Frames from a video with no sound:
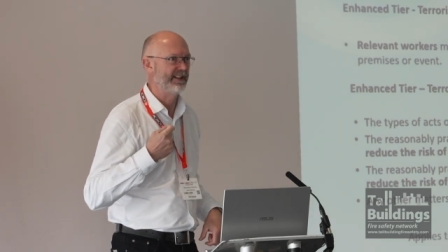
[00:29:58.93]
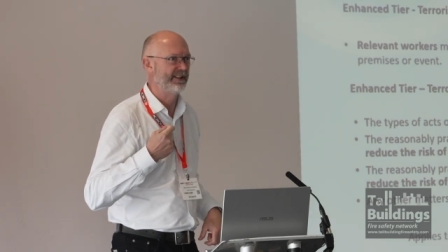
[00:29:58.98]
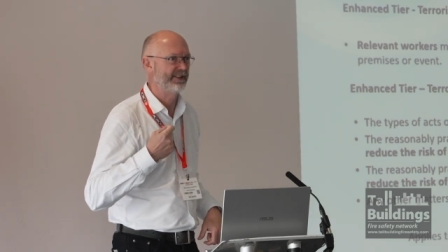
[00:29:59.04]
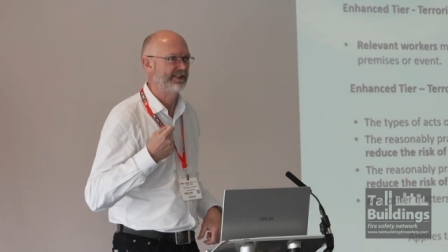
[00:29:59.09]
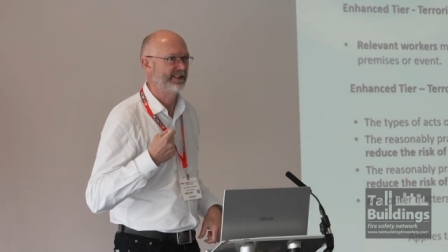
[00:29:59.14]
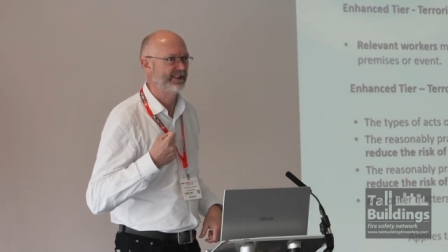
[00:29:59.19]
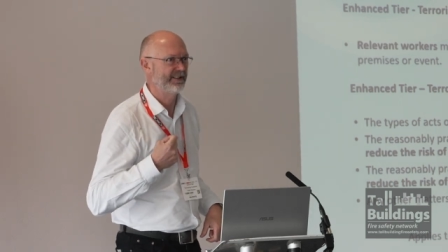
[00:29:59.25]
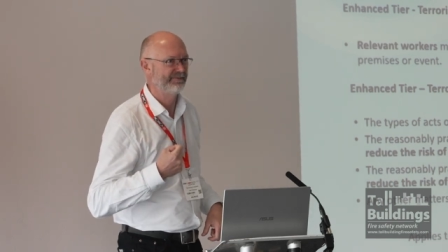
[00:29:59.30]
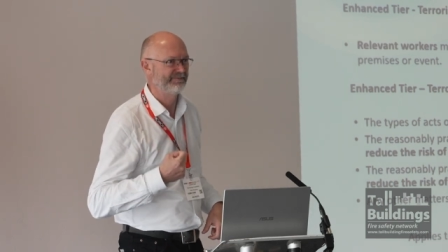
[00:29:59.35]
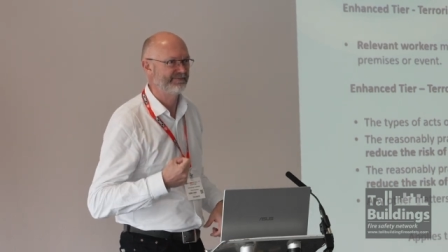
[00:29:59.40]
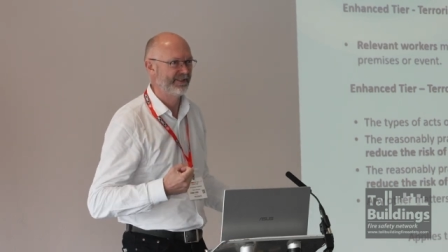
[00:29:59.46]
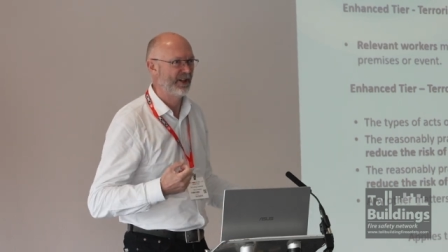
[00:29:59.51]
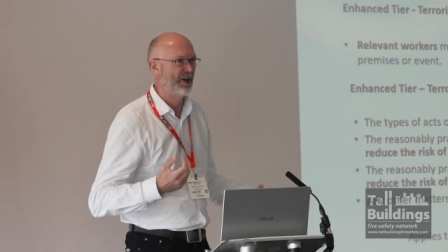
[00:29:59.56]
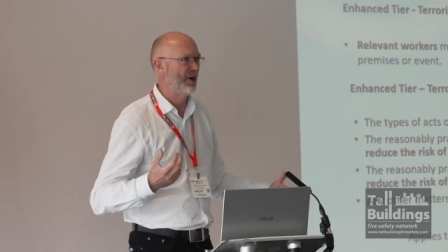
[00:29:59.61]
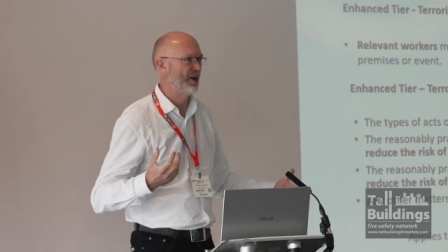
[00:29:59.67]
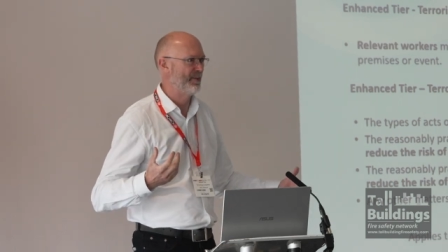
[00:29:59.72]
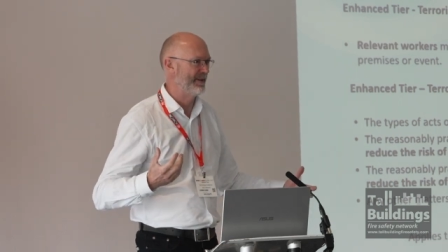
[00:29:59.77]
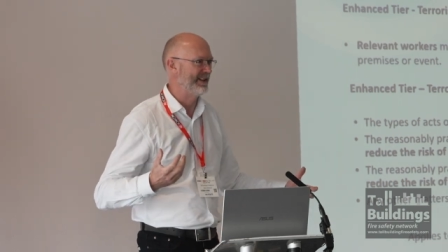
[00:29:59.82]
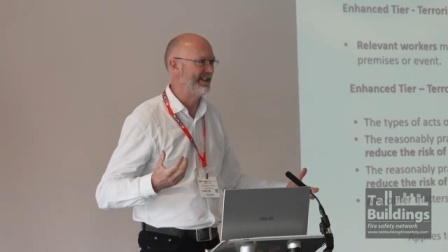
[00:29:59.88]
it's going to
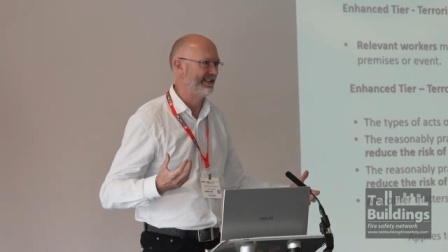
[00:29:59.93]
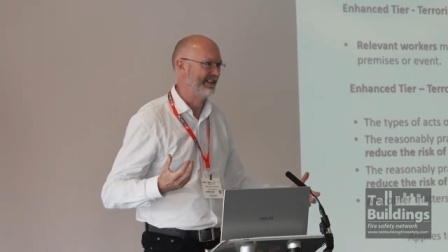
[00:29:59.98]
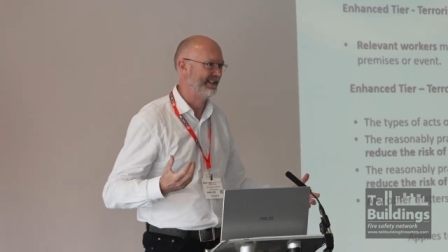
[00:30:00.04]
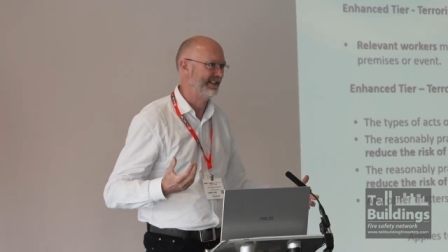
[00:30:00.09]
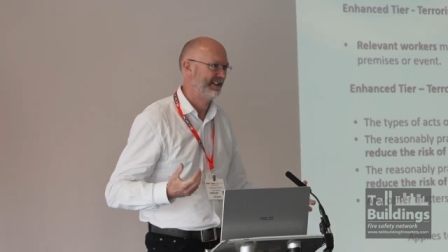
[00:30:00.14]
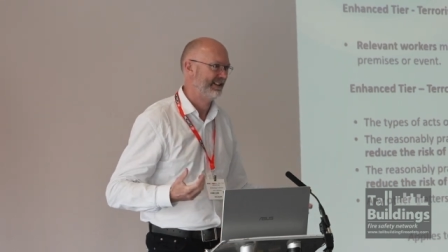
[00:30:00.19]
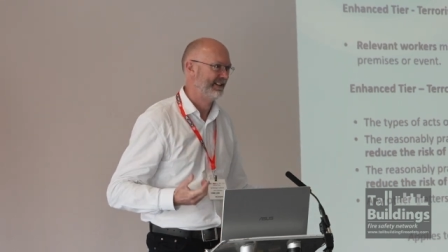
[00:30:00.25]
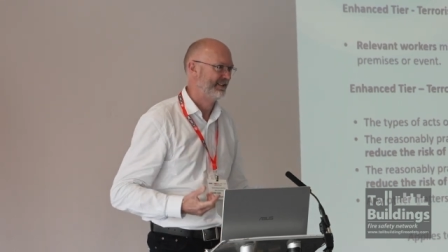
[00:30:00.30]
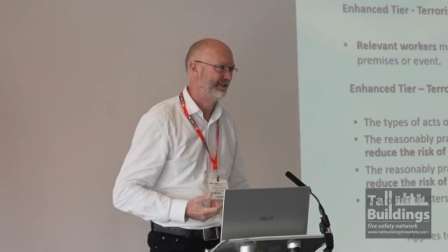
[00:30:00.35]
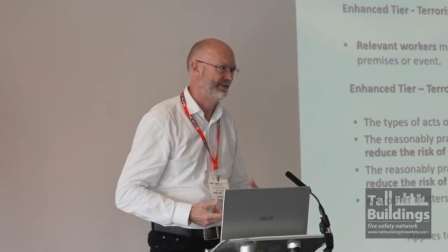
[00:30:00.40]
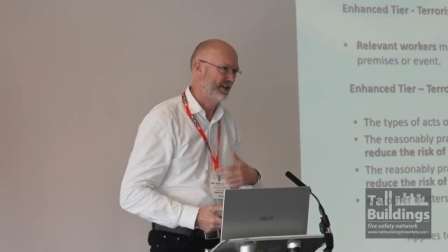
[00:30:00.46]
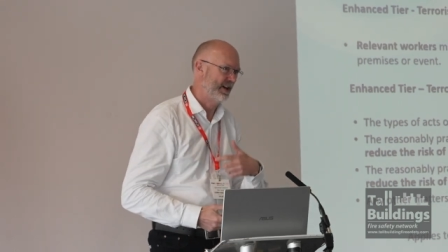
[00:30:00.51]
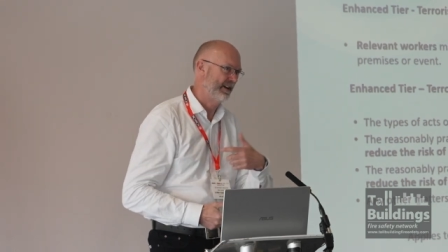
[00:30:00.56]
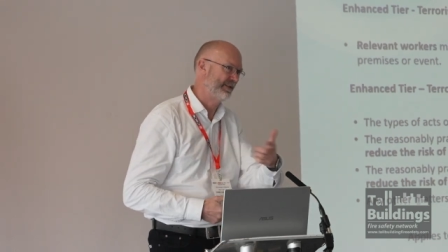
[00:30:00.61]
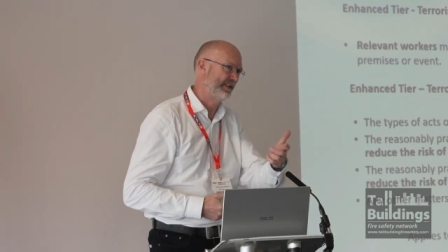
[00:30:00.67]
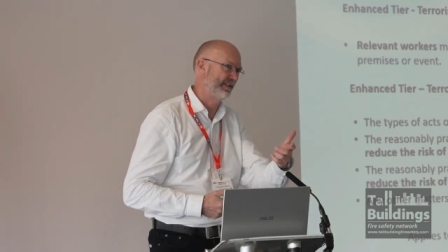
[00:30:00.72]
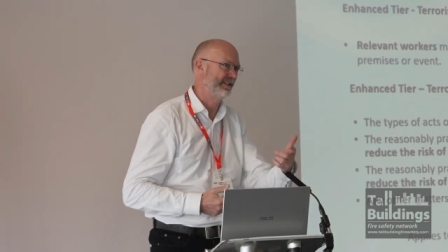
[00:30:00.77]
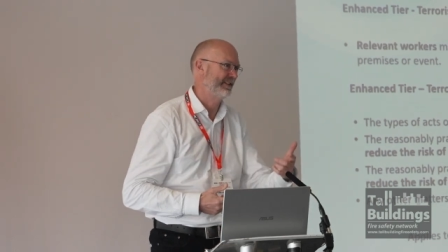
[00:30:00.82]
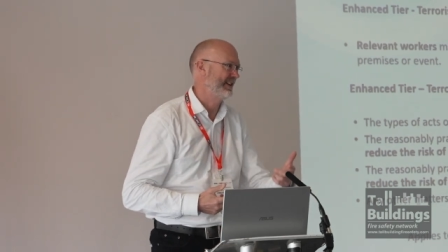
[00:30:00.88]
hurt me.
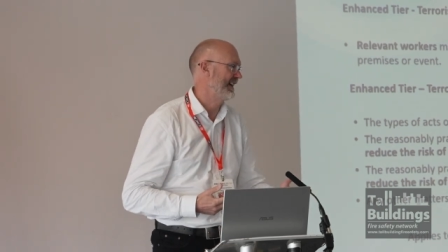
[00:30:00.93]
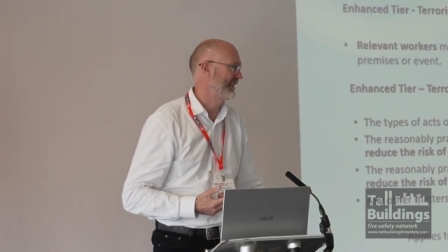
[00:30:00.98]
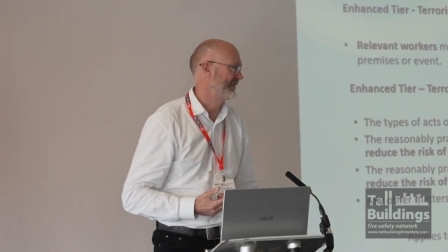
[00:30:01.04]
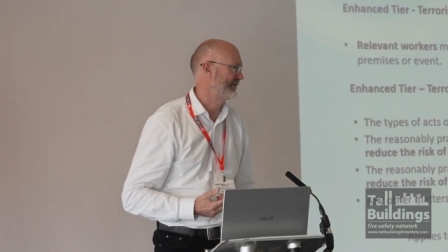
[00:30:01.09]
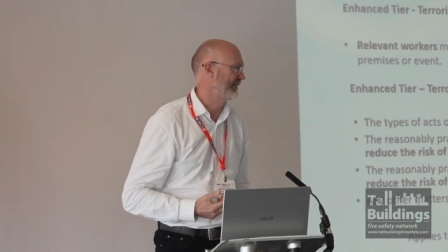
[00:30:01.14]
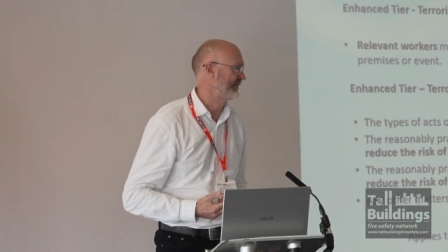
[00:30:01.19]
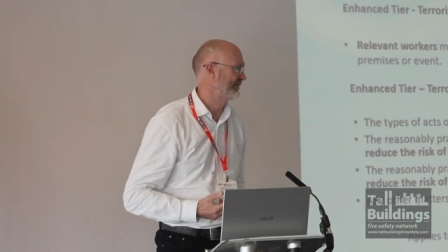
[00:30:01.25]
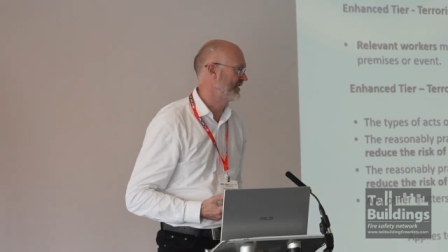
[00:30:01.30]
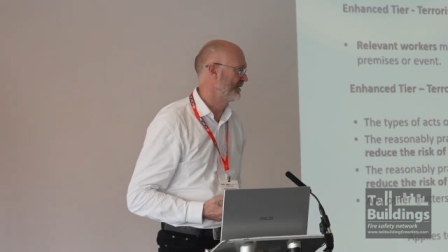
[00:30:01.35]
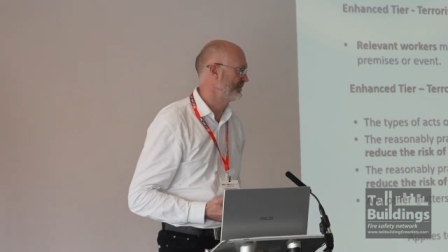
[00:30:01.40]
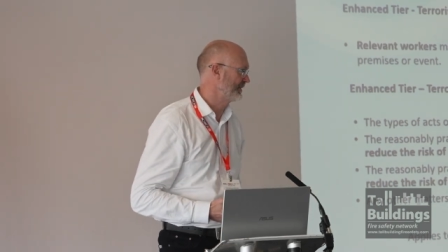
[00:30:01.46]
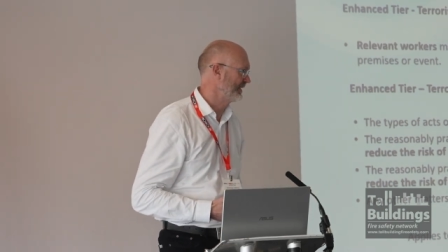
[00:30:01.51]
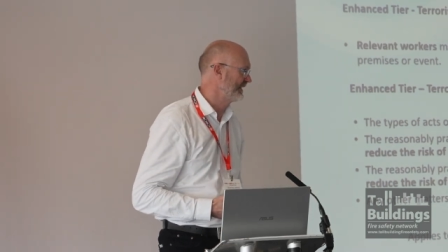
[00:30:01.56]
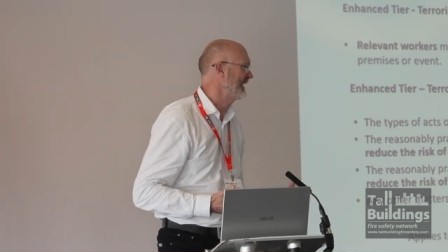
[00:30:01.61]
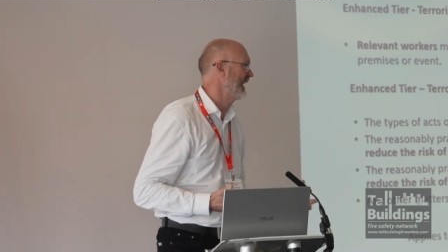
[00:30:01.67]
Five out of six times I'm going